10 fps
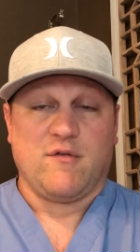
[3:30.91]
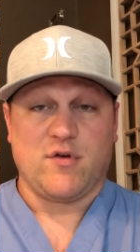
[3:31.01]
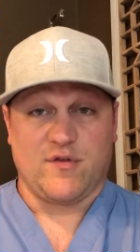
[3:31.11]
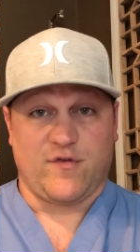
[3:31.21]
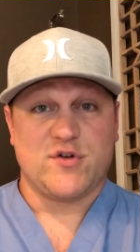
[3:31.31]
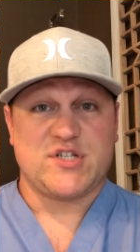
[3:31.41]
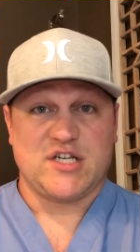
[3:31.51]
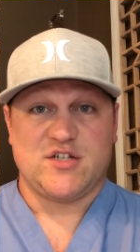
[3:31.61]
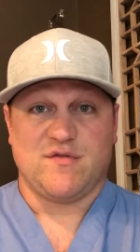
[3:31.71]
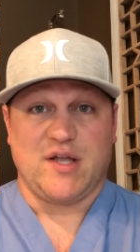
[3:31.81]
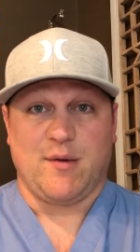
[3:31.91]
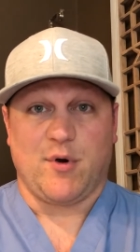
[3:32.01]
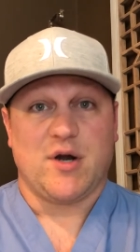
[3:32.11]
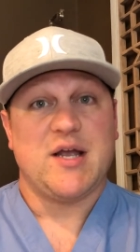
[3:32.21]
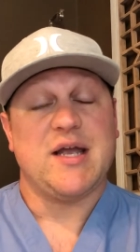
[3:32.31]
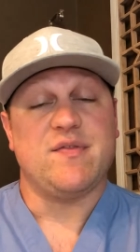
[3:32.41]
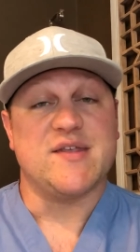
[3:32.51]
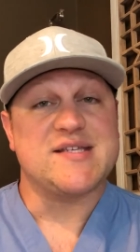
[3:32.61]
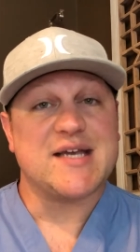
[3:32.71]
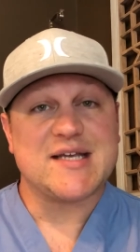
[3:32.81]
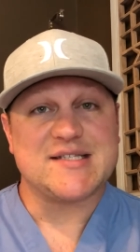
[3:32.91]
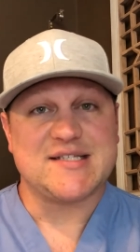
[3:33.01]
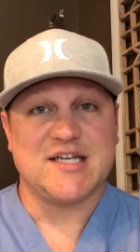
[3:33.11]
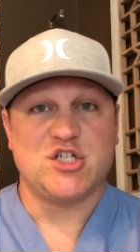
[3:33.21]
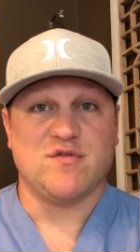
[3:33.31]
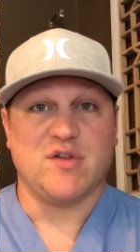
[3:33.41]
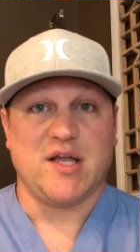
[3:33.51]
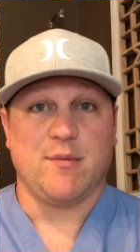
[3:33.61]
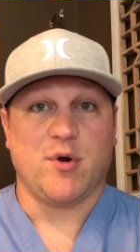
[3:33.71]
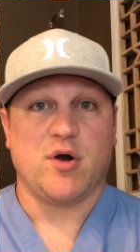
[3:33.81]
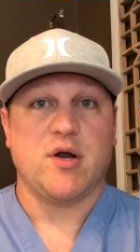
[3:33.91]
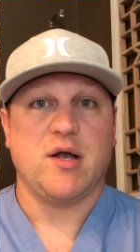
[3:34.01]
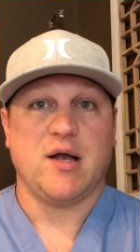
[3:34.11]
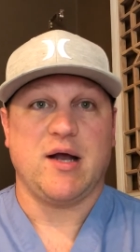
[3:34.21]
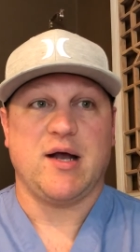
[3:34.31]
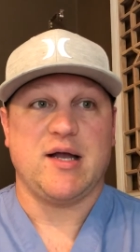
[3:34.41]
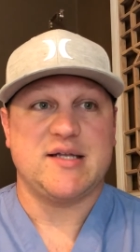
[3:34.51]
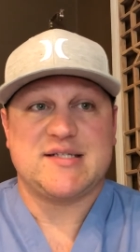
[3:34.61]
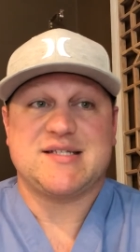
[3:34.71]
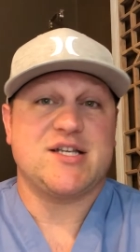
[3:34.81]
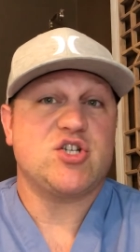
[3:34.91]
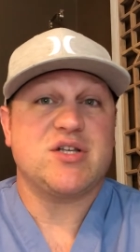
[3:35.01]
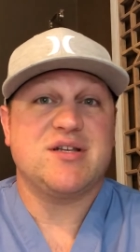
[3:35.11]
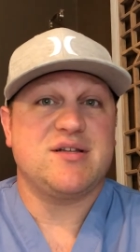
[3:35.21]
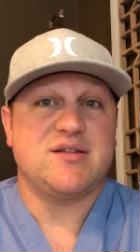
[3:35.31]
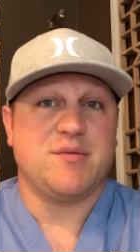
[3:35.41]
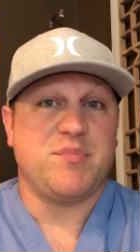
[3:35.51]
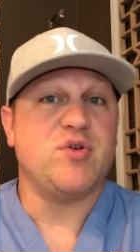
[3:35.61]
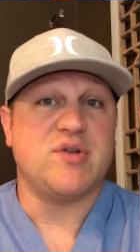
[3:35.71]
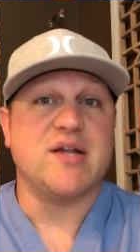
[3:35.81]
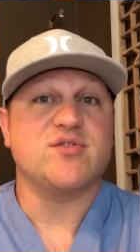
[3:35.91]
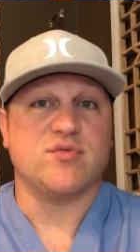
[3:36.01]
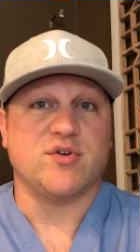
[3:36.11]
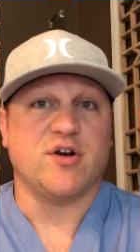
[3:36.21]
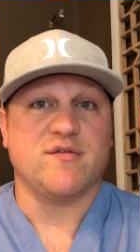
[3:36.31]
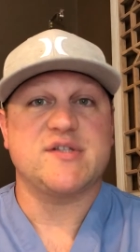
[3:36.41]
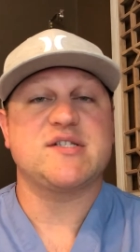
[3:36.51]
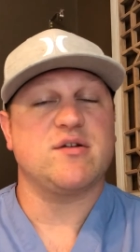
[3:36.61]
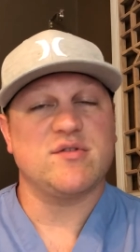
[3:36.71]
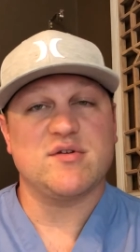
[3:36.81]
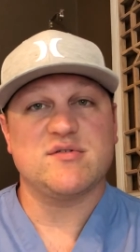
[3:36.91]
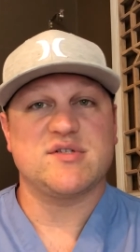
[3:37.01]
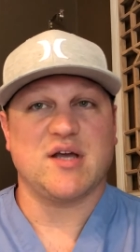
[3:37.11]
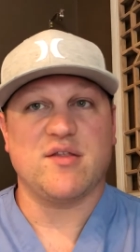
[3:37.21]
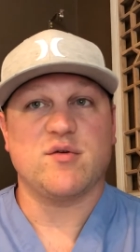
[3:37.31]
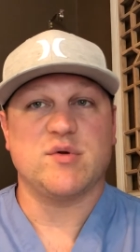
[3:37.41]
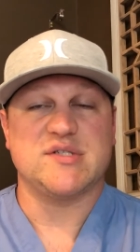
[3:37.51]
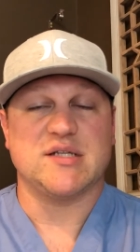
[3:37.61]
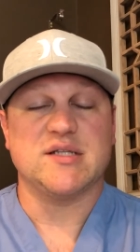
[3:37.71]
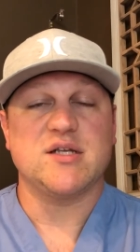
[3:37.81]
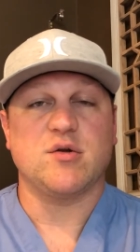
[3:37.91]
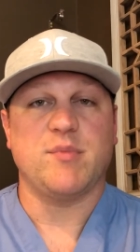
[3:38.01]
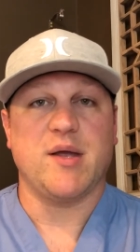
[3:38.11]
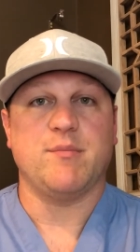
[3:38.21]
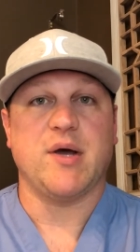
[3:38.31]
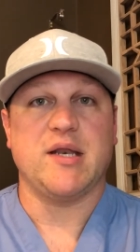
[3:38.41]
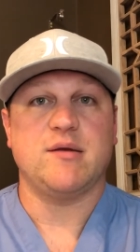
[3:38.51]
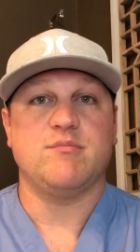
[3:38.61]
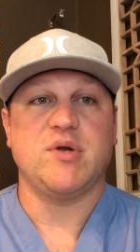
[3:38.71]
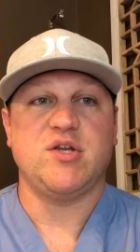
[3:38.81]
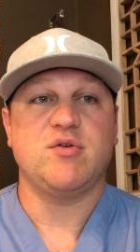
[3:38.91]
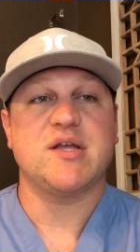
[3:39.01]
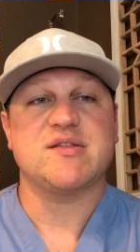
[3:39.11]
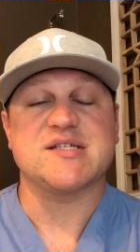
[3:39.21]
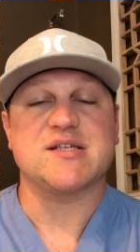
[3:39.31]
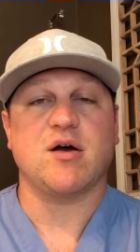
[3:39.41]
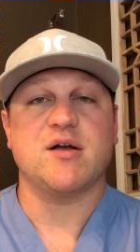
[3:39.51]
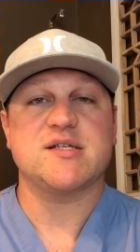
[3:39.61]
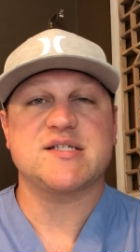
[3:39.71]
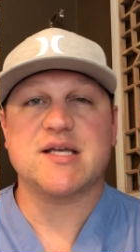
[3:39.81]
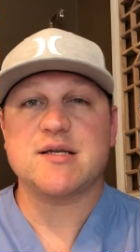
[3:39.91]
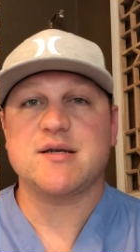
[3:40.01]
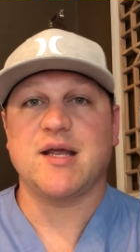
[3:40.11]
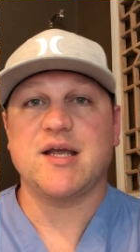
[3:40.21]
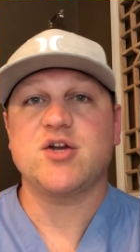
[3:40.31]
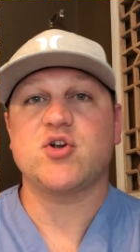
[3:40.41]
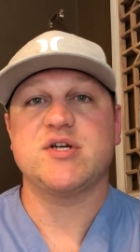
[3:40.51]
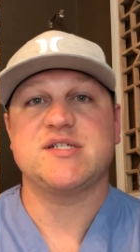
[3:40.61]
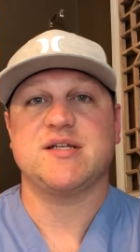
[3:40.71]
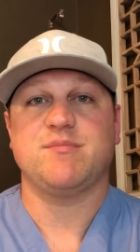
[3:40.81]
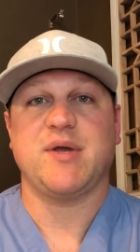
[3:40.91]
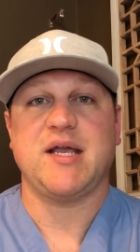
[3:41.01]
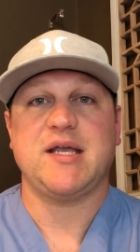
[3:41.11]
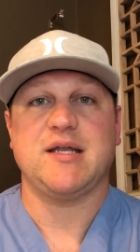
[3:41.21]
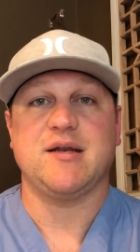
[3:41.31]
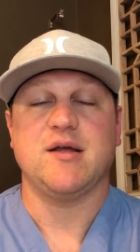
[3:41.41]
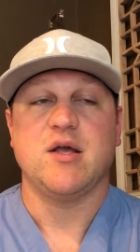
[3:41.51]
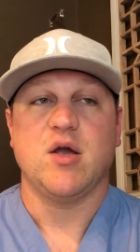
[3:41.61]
the first stage of labor. In the second stage of labor, it's essentially the pudendal nerve. It's still those other ones a little bit, but you get this sudden increase in pain